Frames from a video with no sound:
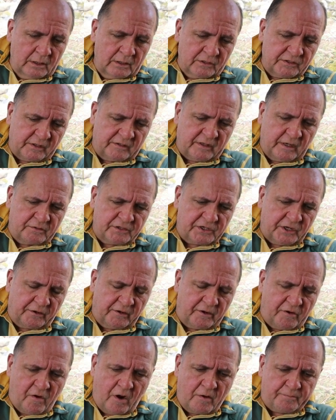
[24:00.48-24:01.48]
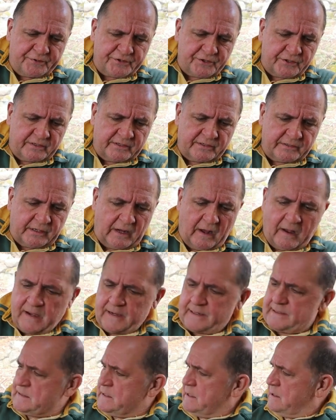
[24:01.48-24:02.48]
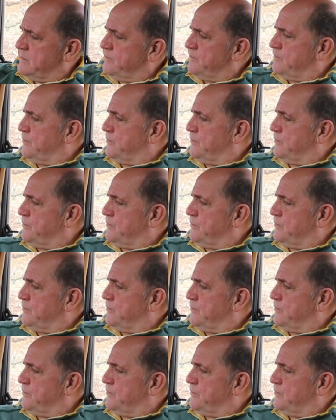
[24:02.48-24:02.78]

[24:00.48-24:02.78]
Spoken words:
So those are your options, guys.